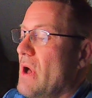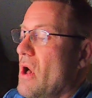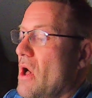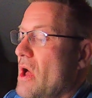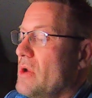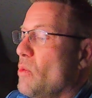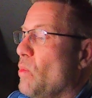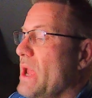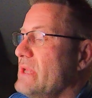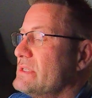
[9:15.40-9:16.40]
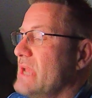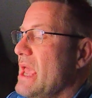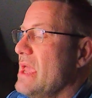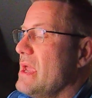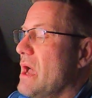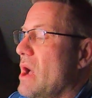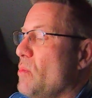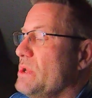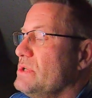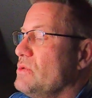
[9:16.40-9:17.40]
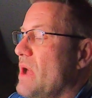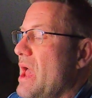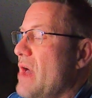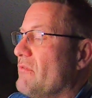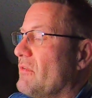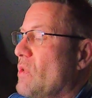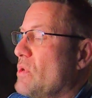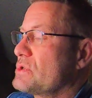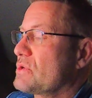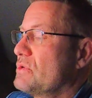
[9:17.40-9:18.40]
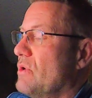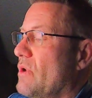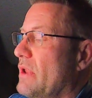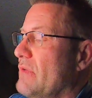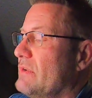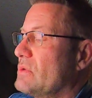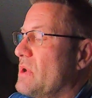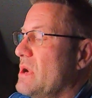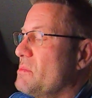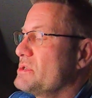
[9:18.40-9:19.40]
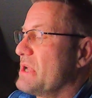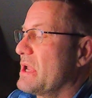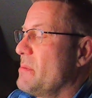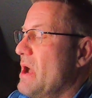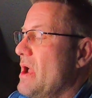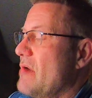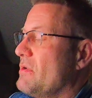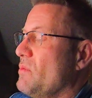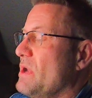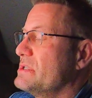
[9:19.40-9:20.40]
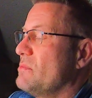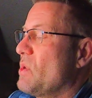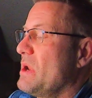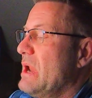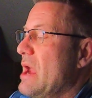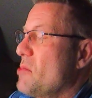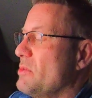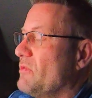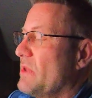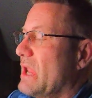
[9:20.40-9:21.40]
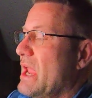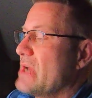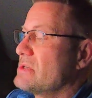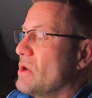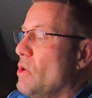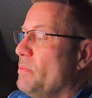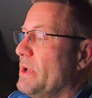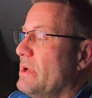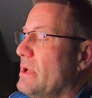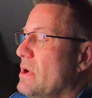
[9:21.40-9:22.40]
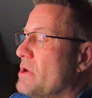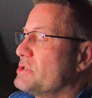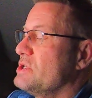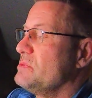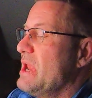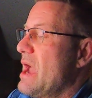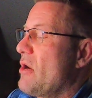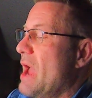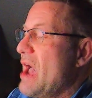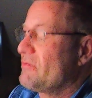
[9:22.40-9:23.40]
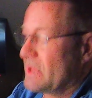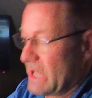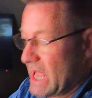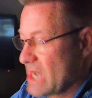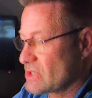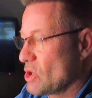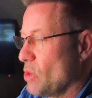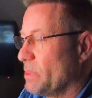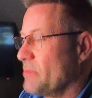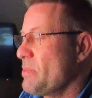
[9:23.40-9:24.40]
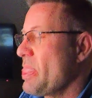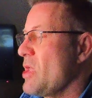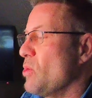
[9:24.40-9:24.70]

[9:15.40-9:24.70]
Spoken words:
On Wednesday, we do have, of course, crude oil inventory numbers that come out every Wednesday morning, an hour before the cash open, or excuse me, an hour after the cash open.